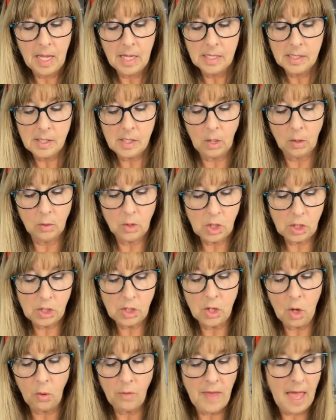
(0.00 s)
So
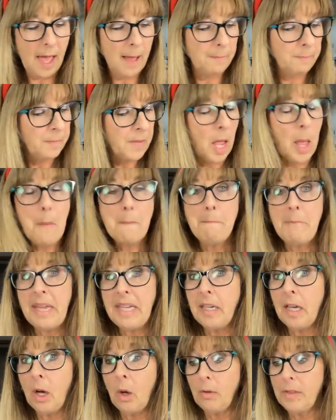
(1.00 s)
just know that.
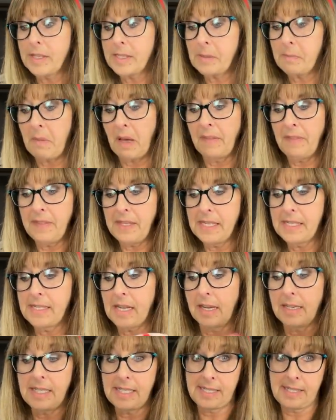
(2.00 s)
Bingo this month is
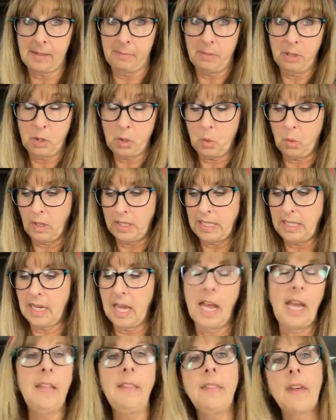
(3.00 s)
on December
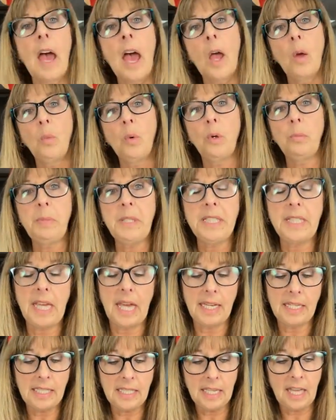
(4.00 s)
twenty-ninth. I will be
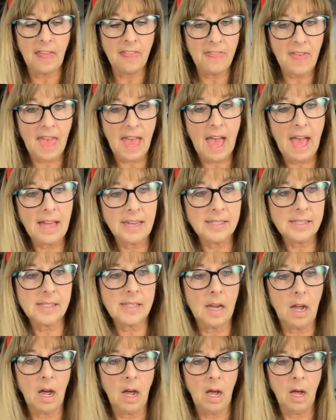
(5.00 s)
getting
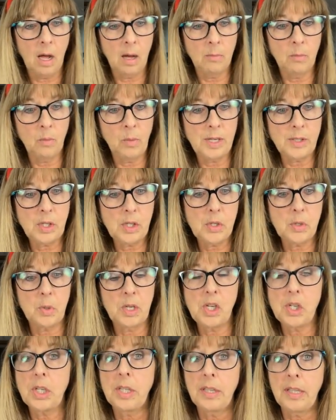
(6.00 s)
that um,
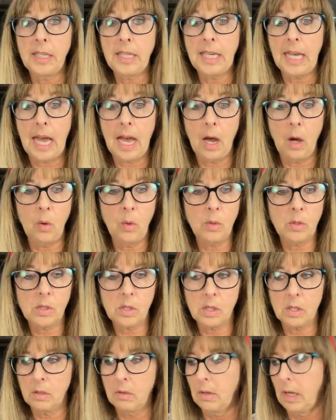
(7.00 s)
registration link
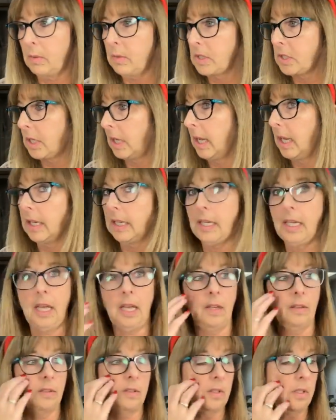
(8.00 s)
out. Oh, I wish I had a
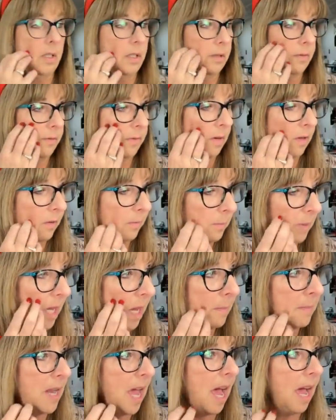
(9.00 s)
calendar here in front of me.
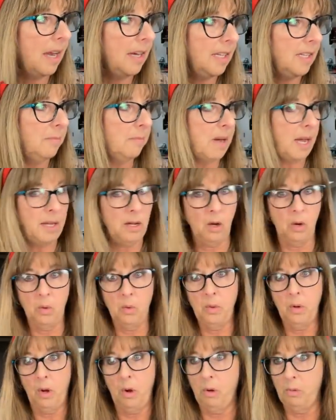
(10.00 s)
I'm not in my
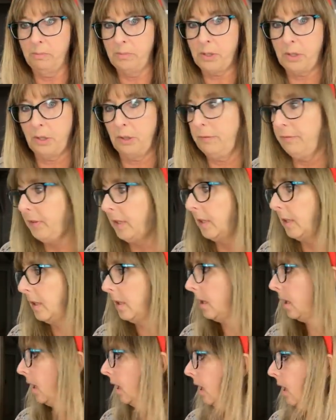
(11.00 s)
own home turf
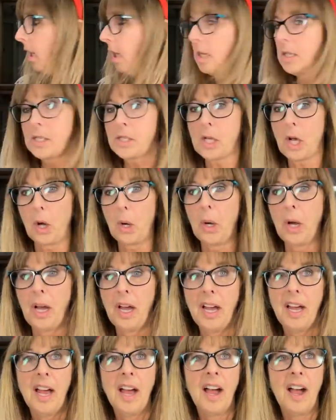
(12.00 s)
here. So
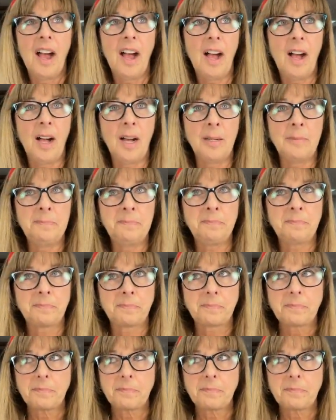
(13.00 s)
um,